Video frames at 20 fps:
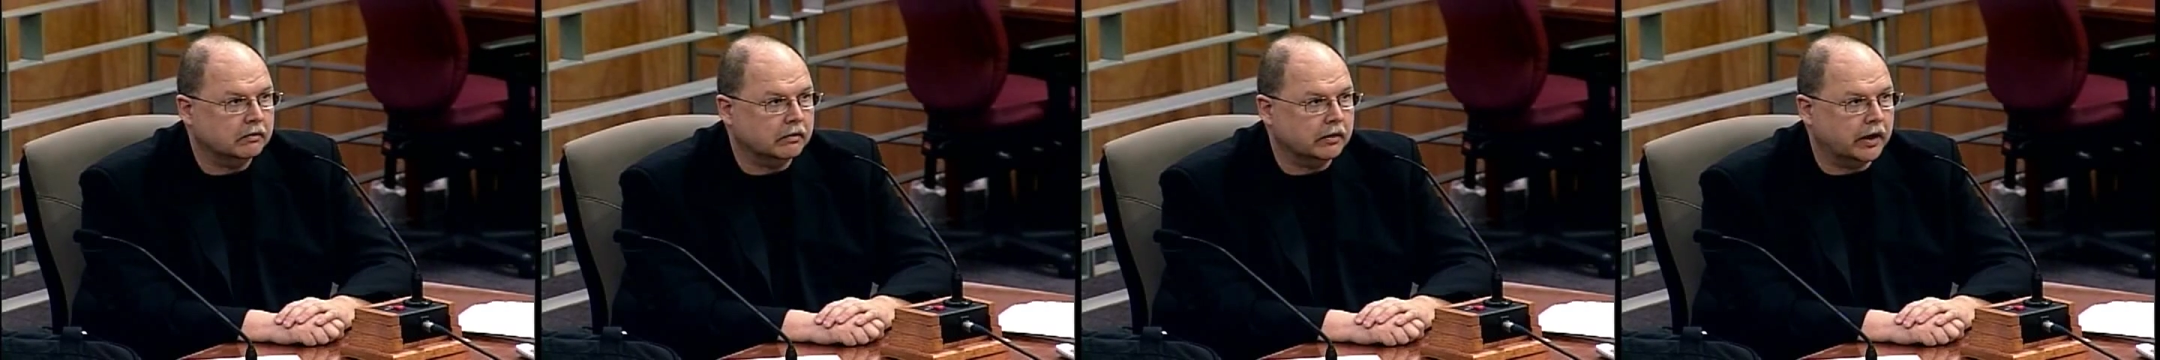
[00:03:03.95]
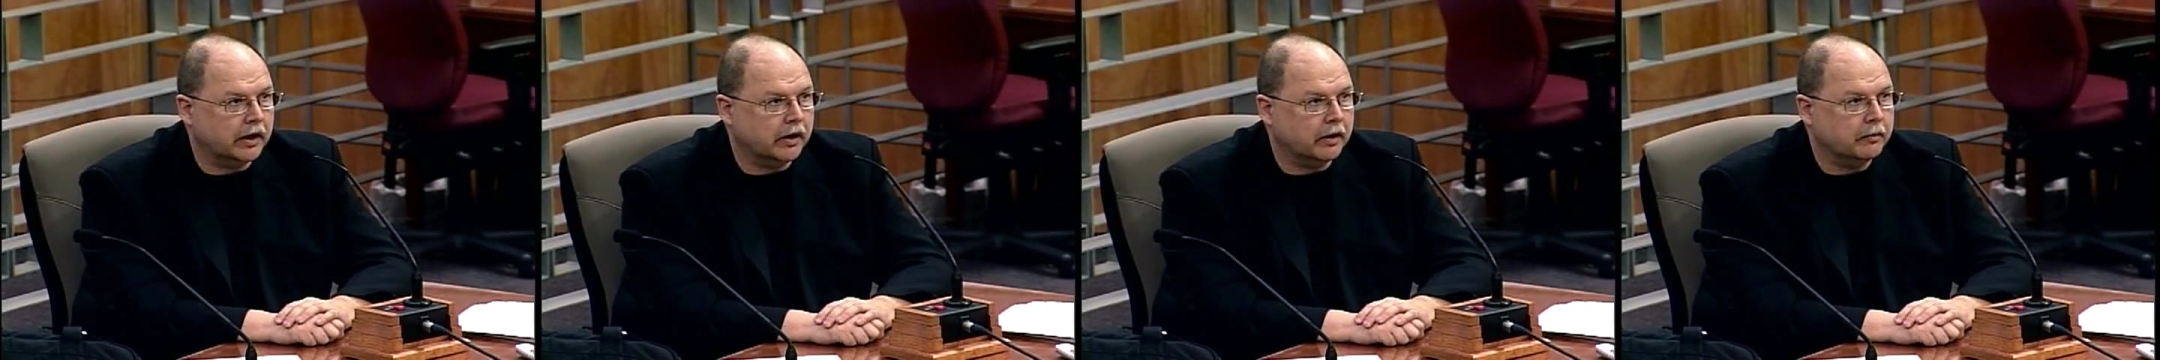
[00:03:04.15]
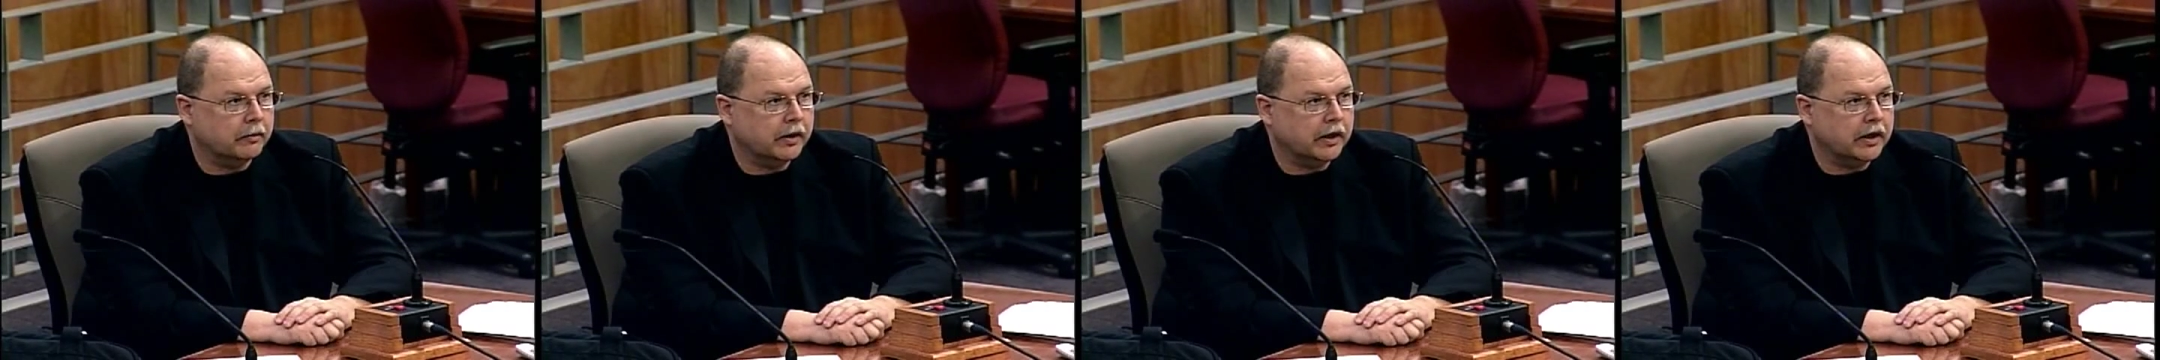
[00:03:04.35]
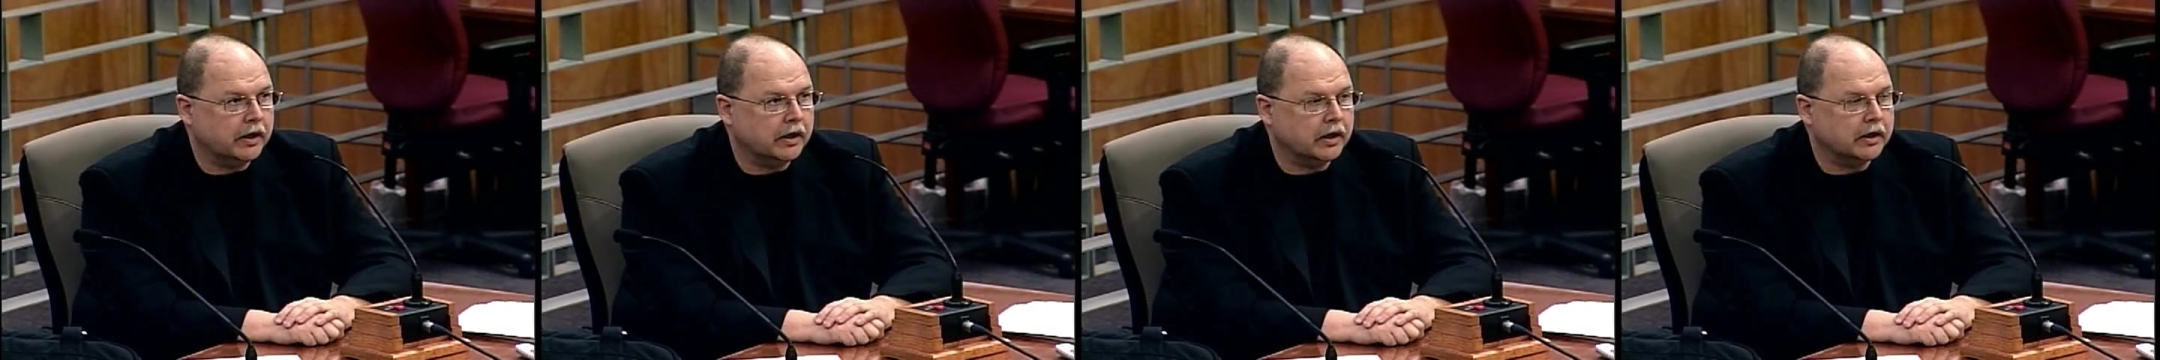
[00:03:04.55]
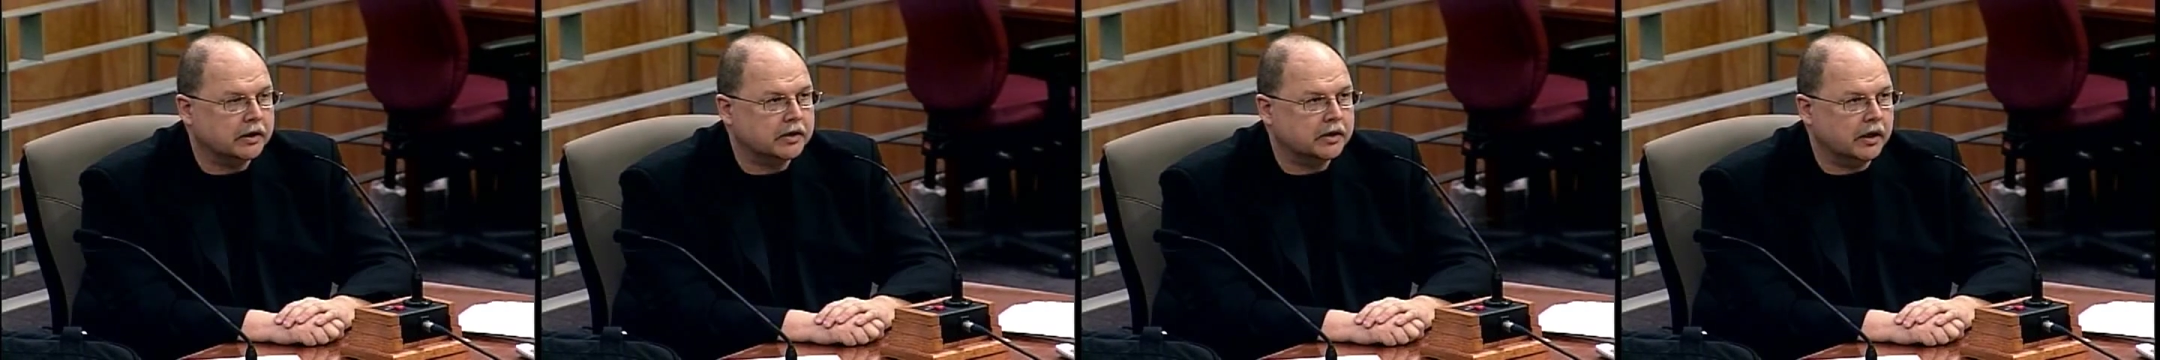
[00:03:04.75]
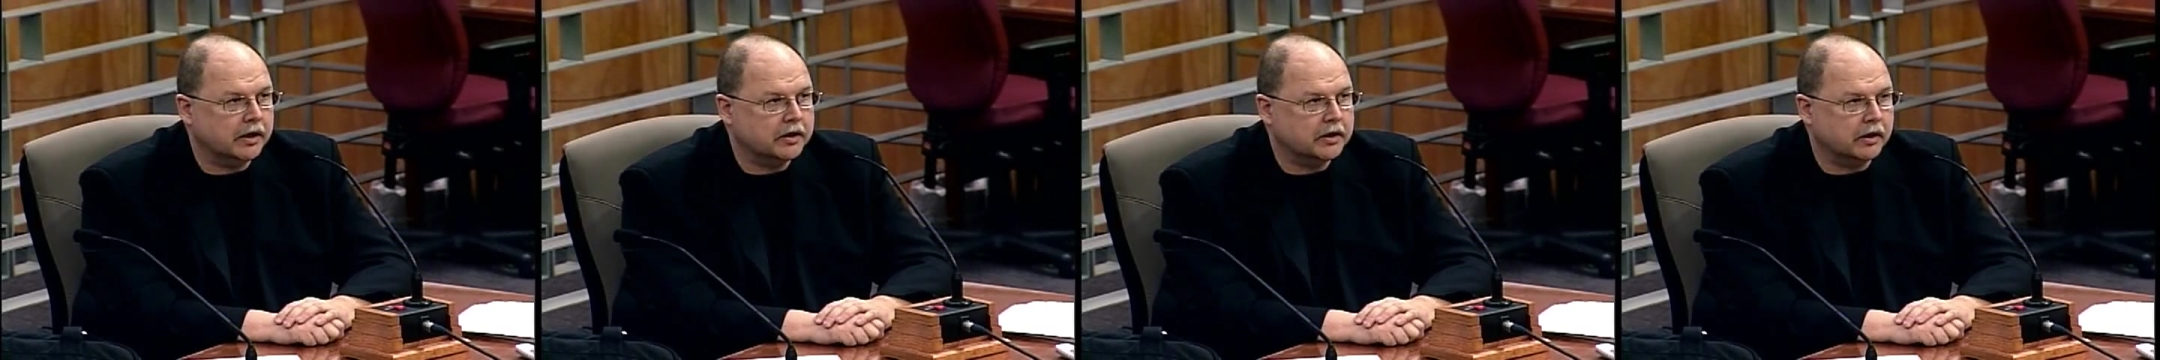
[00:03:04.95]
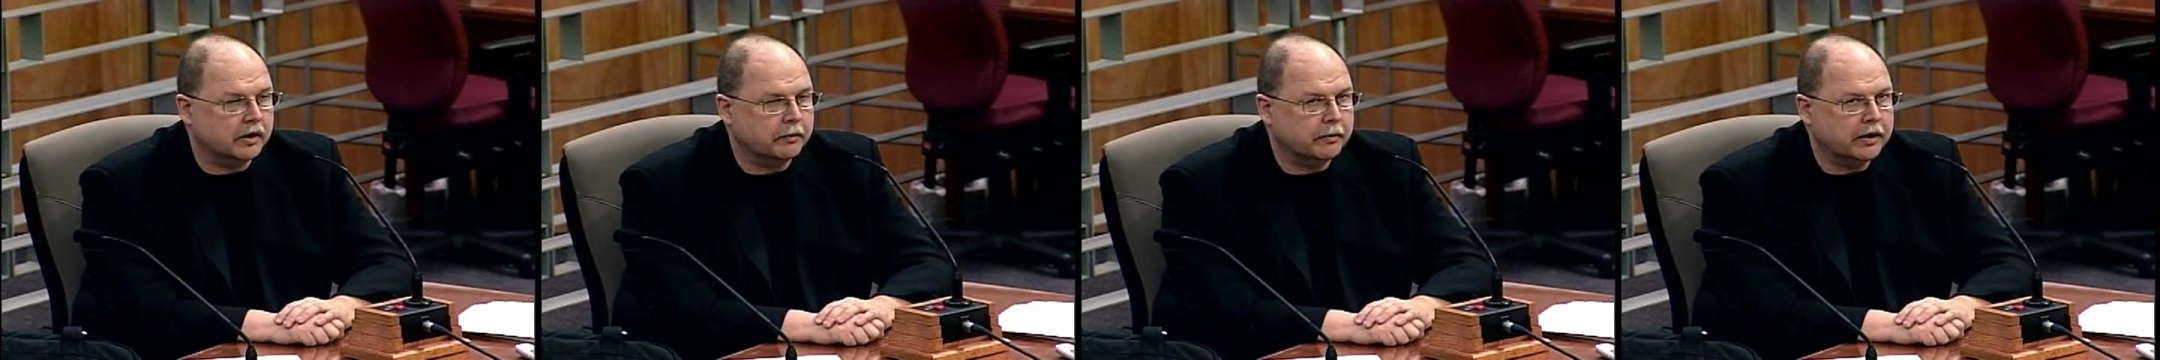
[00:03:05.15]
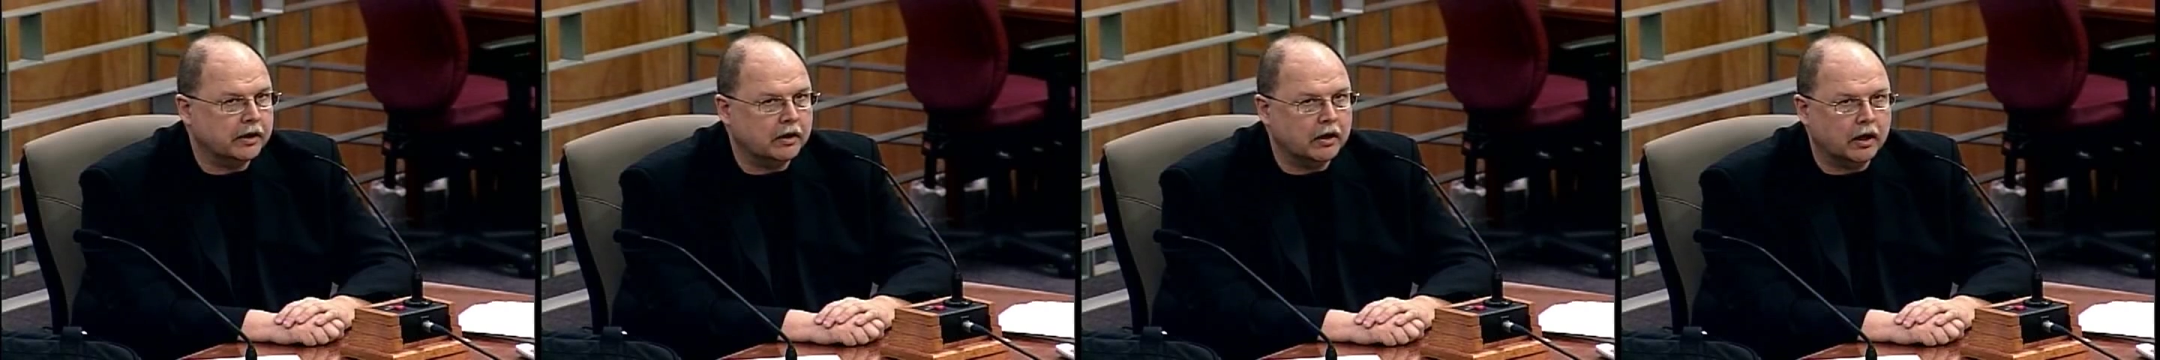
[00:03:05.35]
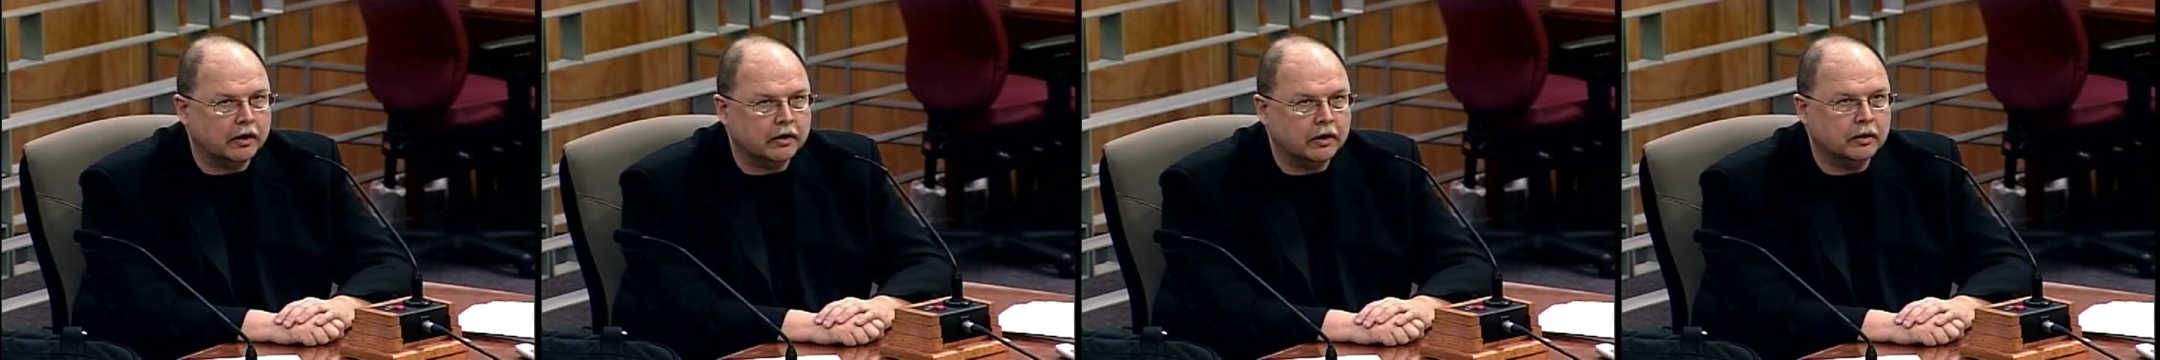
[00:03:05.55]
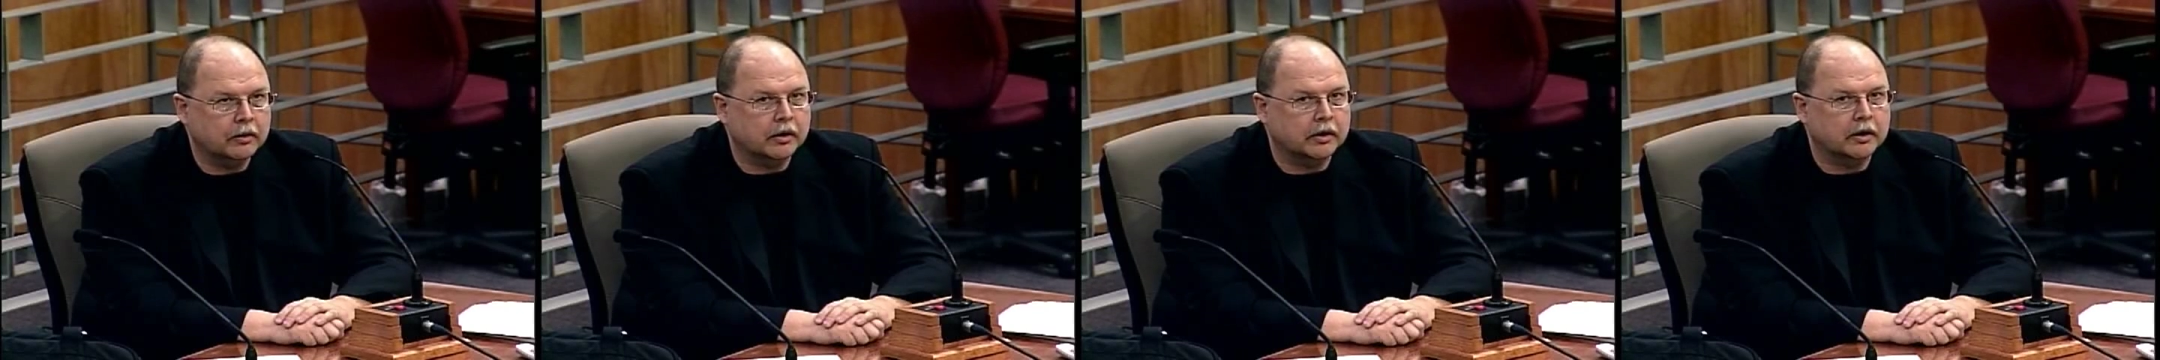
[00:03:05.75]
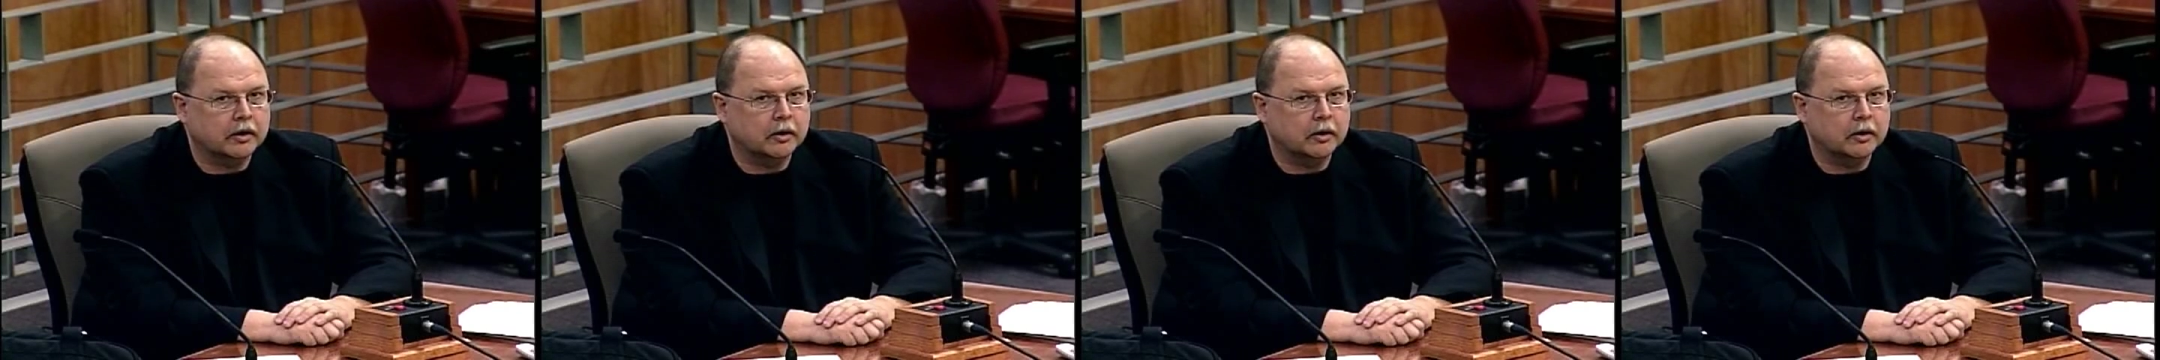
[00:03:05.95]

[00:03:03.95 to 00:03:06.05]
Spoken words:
Okay, we did not know that the